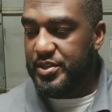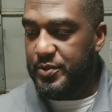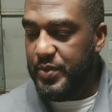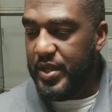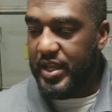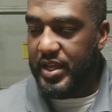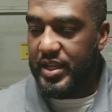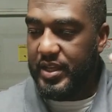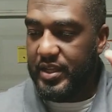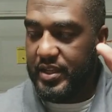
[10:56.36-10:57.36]
going to
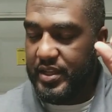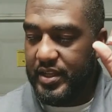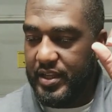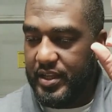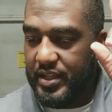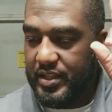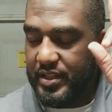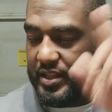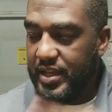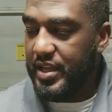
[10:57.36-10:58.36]
be
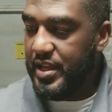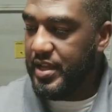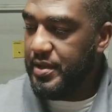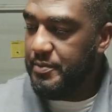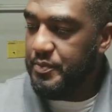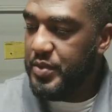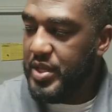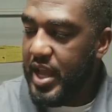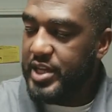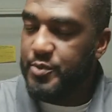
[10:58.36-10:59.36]
the
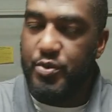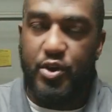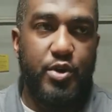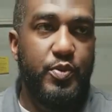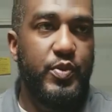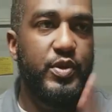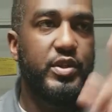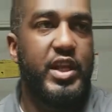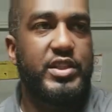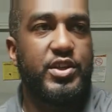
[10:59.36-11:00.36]
pH probe
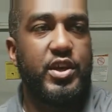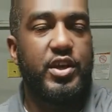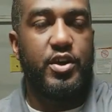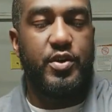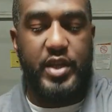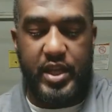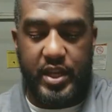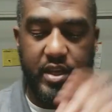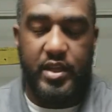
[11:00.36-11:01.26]
that's going to go